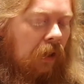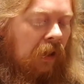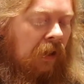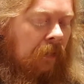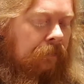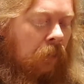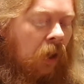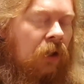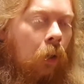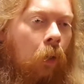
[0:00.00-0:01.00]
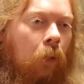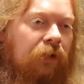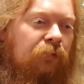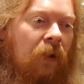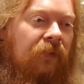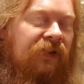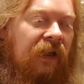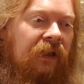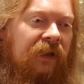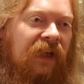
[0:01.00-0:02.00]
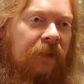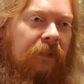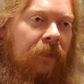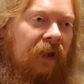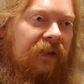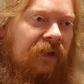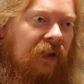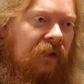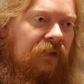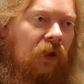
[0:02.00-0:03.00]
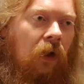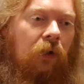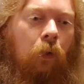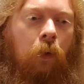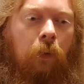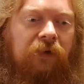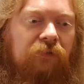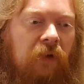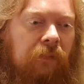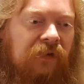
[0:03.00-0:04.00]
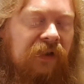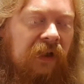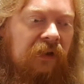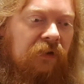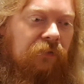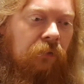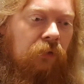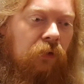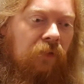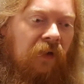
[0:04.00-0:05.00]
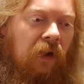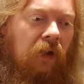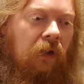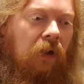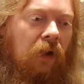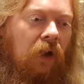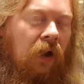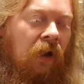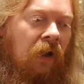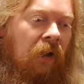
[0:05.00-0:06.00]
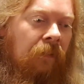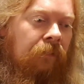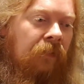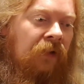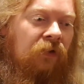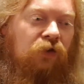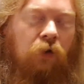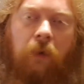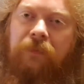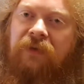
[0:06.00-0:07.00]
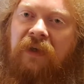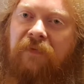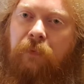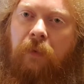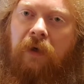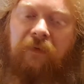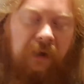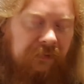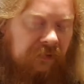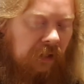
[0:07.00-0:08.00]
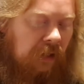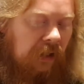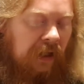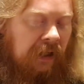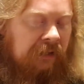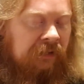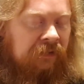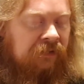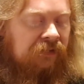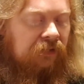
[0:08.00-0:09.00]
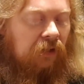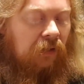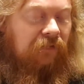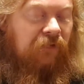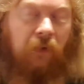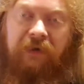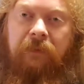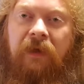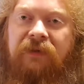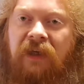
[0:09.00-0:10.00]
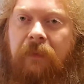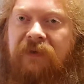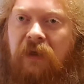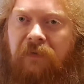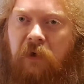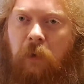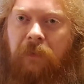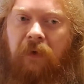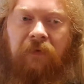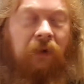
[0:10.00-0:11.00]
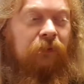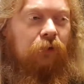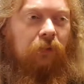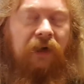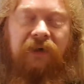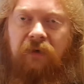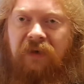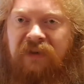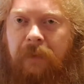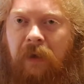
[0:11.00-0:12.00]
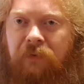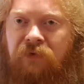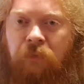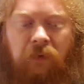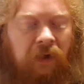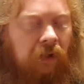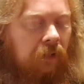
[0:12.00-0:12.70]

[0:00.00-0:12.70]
but I always remember seeing this game in magazines. I always remember seeing this front cover in the shops and everywhere else, and I finally managed to get myself a copy of it. I'm sure I had it on a demo somewhere,